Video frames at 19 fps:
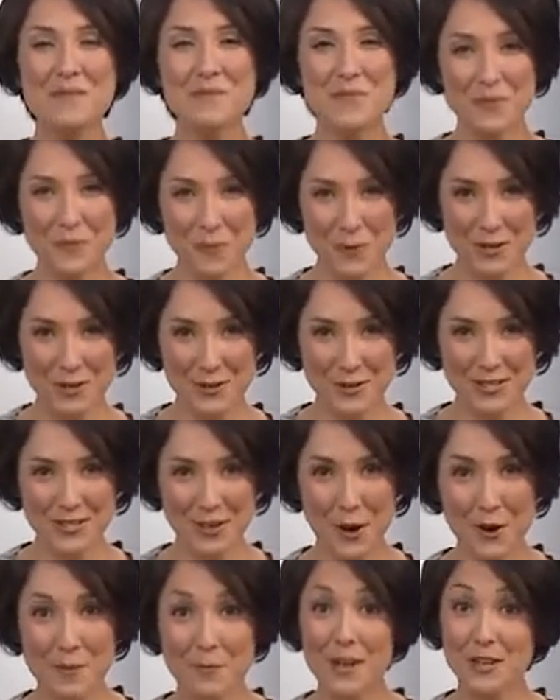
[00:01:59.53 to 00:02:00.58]
Before you
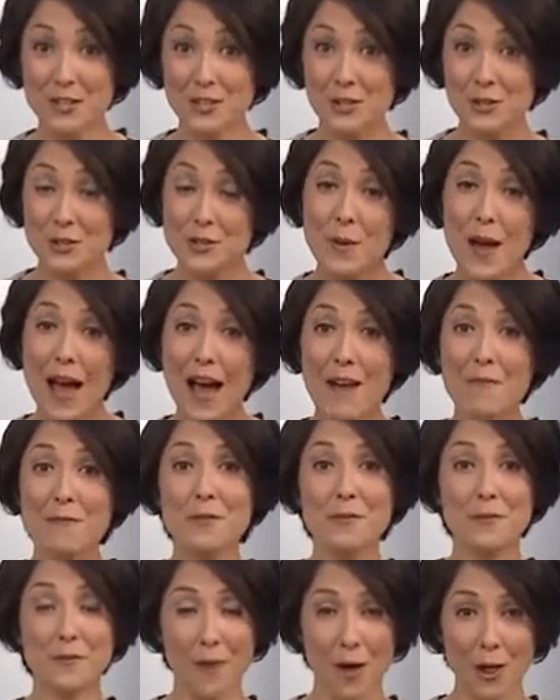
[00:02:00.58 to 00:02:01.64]
start, make sure you have
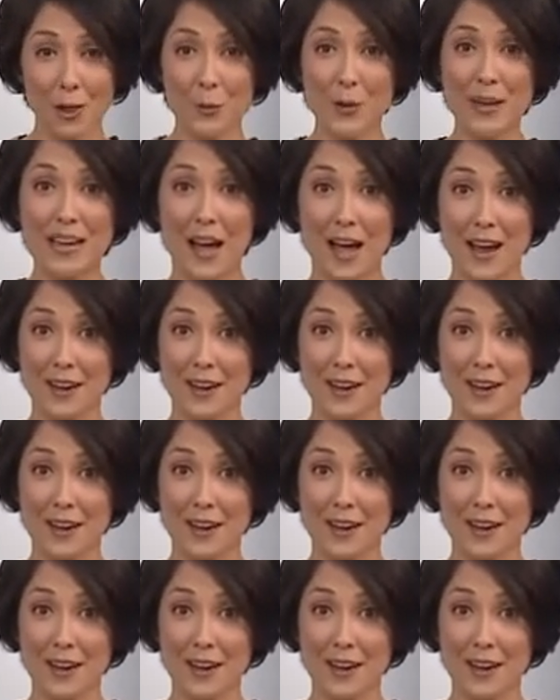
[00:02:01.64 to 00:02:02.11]
the following